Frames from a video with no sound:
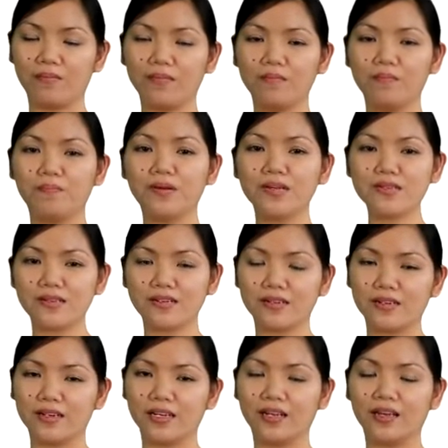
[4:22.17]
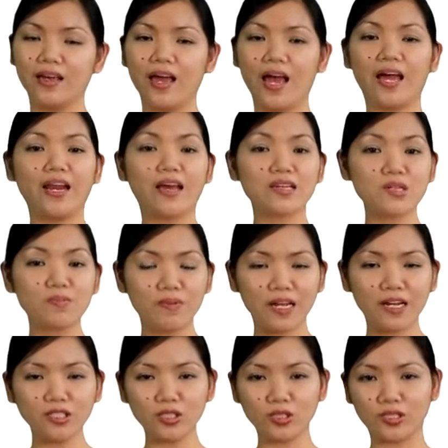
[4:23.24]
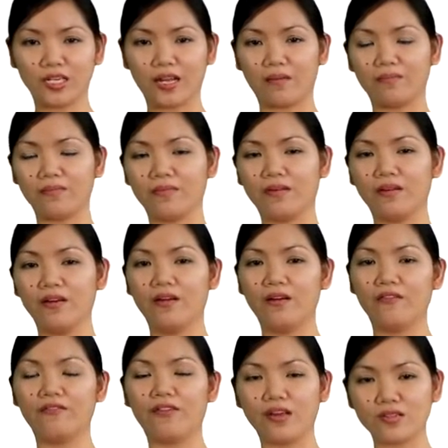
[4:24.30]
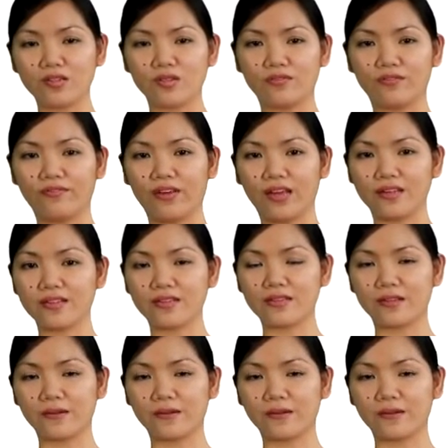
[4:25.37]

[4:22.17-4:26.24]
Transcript: personally and explain to them face to face.